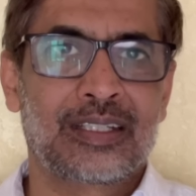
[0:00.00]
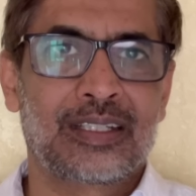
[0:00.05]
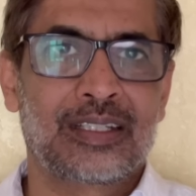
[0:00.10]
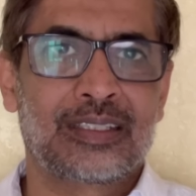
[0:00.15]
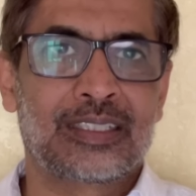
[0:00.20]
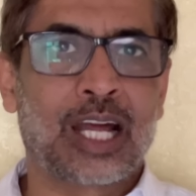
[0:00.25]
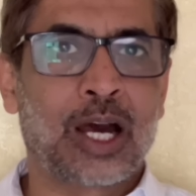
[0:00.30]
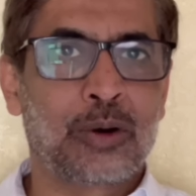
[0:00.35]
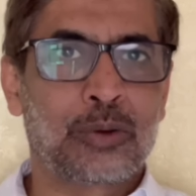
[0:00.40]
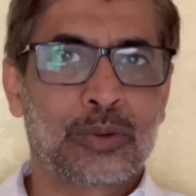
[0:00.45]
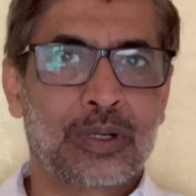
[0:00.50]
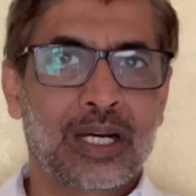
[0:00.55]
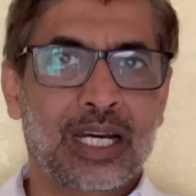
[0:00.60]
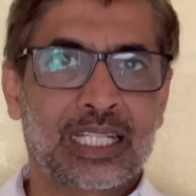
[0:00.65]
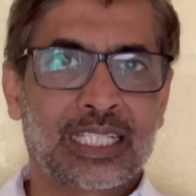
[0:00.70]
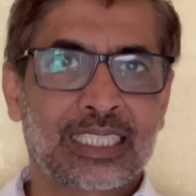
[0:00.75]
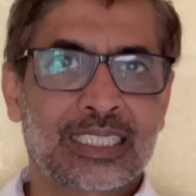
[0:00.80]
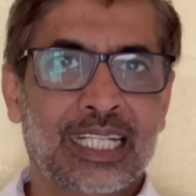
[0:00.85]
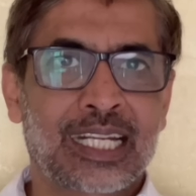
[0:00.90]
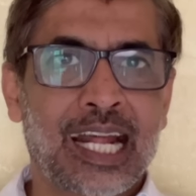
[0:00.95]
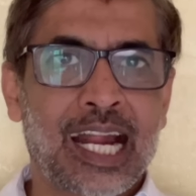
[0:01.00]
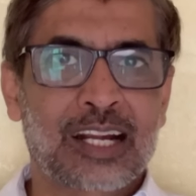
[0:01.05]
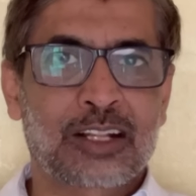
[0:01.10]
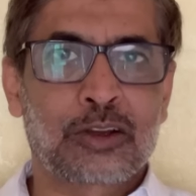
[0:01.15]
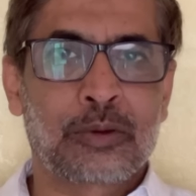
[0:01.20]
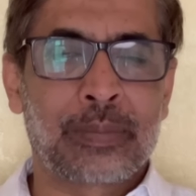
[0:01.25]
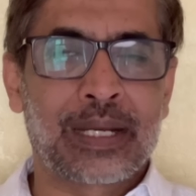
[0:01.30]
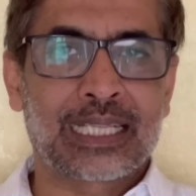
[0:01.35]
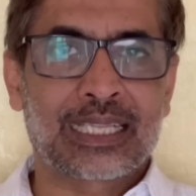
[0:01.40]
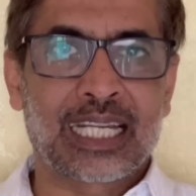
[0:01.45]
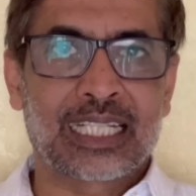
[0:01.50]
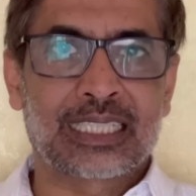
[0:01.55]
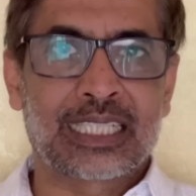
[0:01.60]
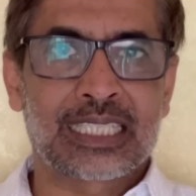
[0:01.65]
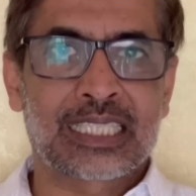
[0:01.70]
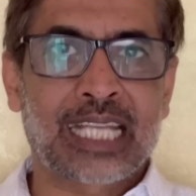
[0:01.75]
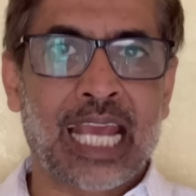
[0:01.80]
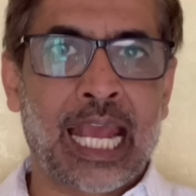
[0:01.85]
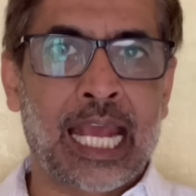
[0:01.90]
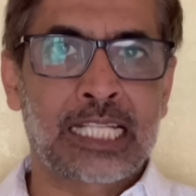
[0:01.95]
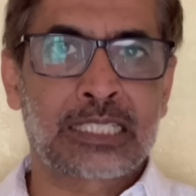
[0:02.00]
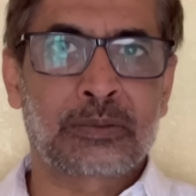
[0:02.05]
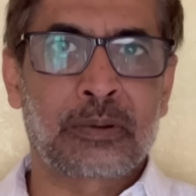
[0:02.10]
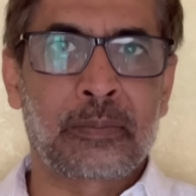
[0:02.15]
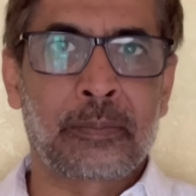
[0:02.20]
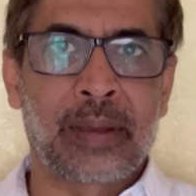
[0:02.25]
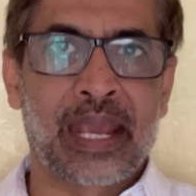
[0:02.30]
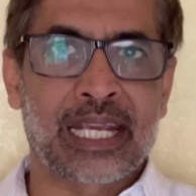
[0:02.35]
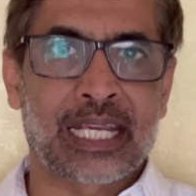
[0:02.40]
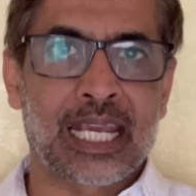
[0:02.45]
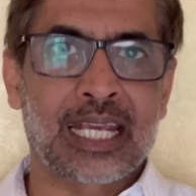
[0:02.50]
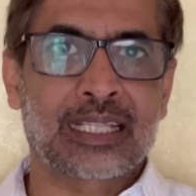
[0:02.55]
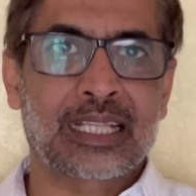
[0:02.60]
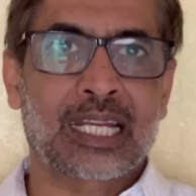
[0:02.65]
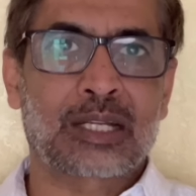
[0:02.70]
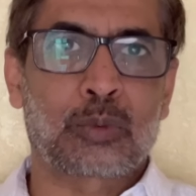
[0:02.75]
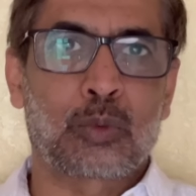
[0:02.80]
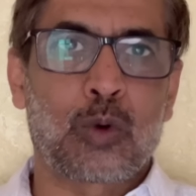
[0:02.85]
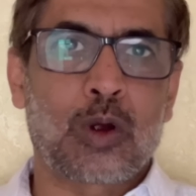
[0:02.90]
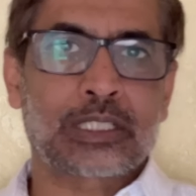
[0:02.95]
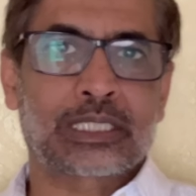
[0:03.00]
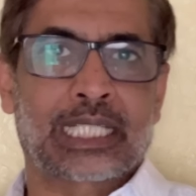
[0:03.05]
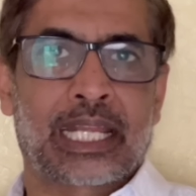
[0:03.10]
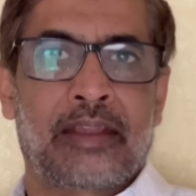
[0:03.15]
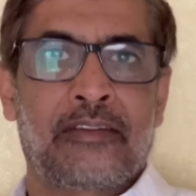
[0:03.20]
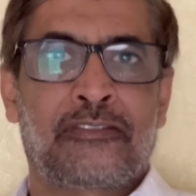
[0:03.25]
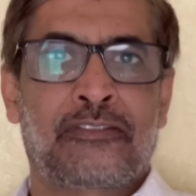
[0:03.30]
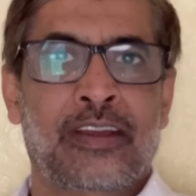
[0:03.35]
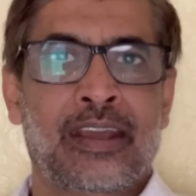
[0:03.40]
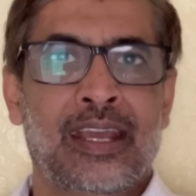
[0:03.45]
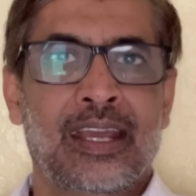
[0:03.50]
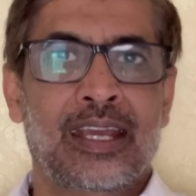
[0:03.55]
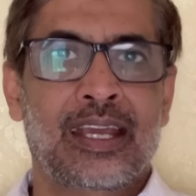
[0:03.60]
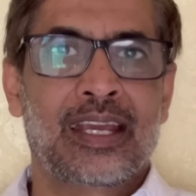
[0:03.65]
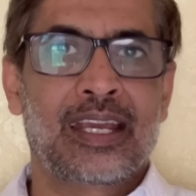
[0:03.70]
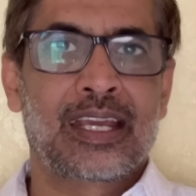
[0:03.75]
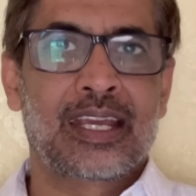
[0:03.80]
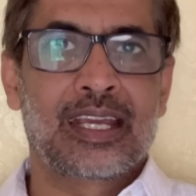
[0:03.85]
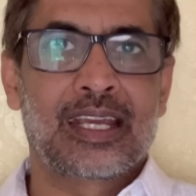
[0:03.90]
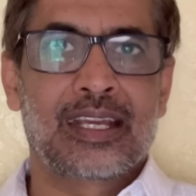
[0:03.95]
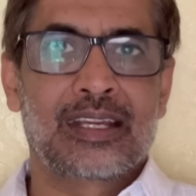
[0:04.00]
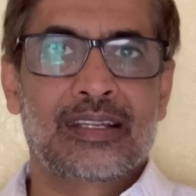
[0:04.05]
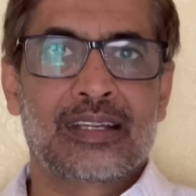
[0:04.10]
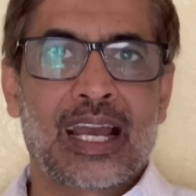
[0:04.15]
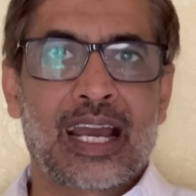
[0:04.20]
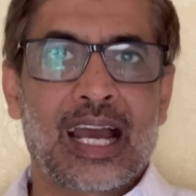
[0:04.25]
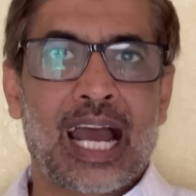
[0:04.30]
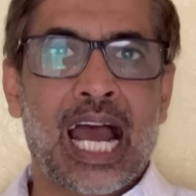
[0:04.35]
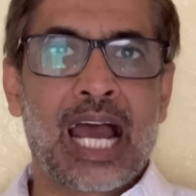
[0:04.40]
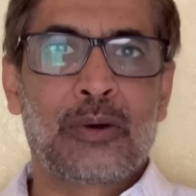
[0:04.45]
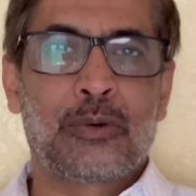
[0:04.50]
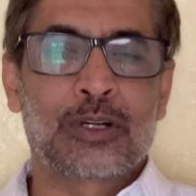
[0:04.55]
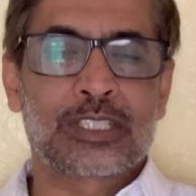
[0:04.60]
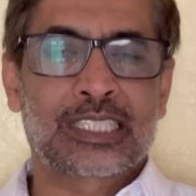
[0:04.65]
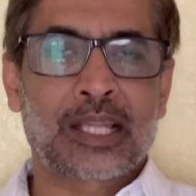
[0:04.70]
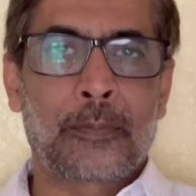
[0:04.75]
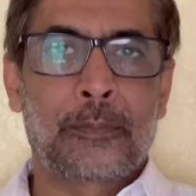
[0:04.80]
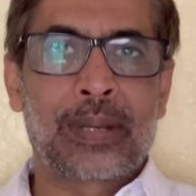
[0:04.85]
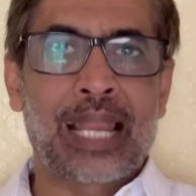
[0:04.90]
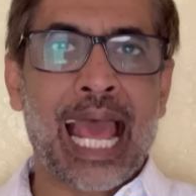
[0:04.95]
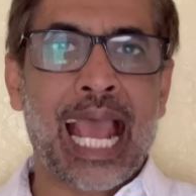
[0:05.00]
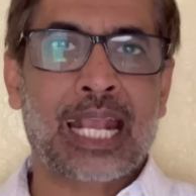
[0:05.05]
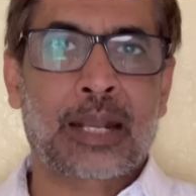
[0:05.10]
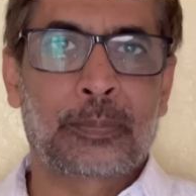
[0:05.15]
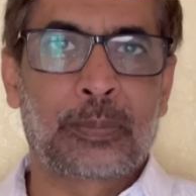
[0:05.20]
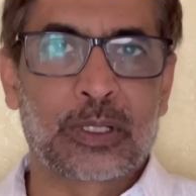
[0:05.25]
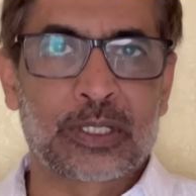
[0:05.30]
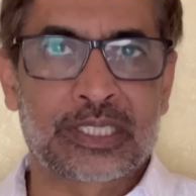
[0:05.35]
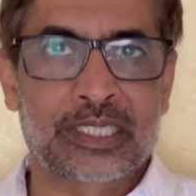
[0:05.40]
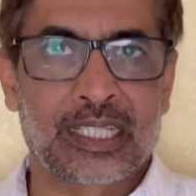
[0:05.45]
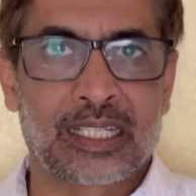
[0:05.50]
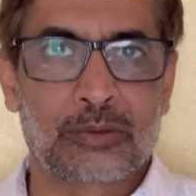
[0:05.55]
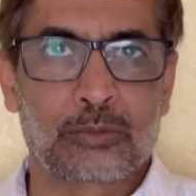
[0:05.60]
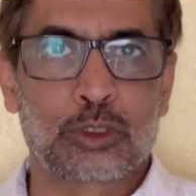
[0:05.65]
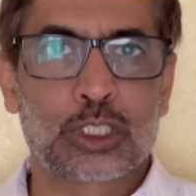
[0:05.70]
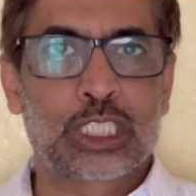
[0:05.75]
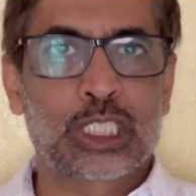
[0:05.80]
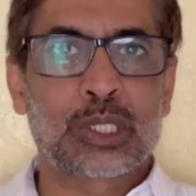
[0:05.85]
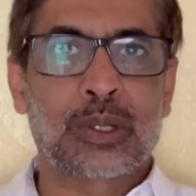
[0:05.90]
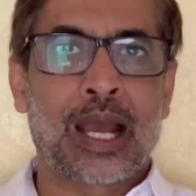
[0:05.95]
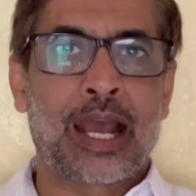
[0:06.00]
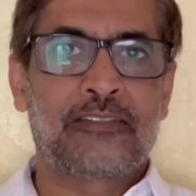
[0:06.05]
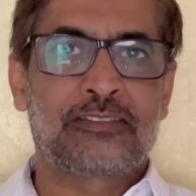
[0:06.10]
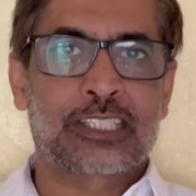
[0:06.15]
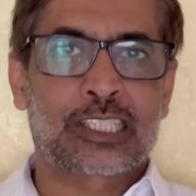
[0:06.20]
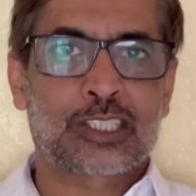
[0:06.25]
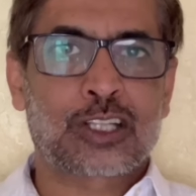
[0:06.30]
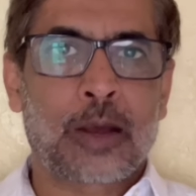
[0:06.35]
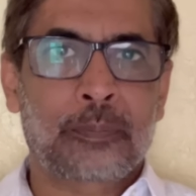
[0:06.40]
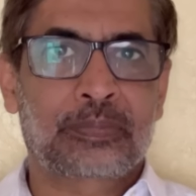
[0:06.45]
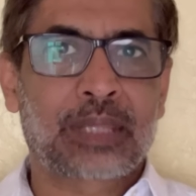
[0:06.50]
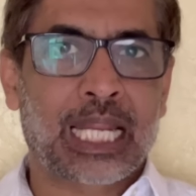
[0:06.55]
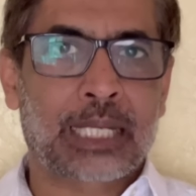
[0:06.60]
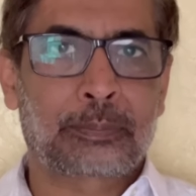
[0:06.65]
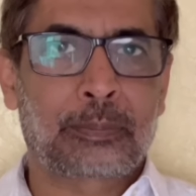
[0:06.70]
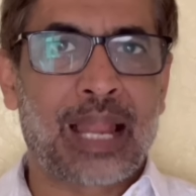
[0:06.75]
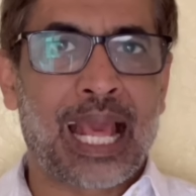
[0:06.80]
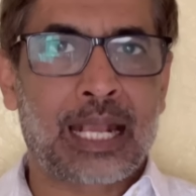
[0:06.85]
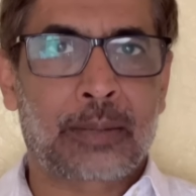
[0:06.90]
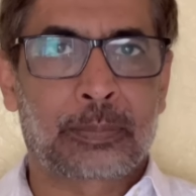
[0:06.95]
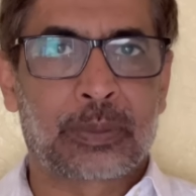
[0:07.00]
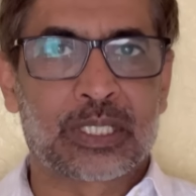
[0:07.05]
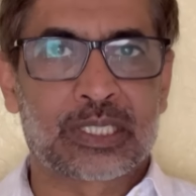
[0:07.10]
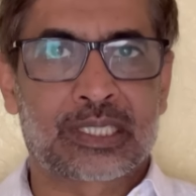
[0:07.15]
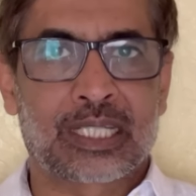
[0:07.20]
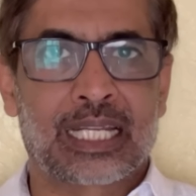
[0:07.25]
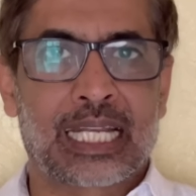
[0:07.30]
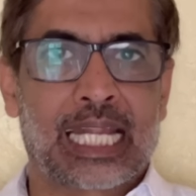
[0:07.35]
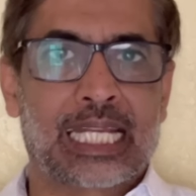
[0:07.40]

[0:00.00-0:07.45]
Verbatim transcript: Now, another argument that this guy has been making, that what if I was a black person? Would you have stopped that black person?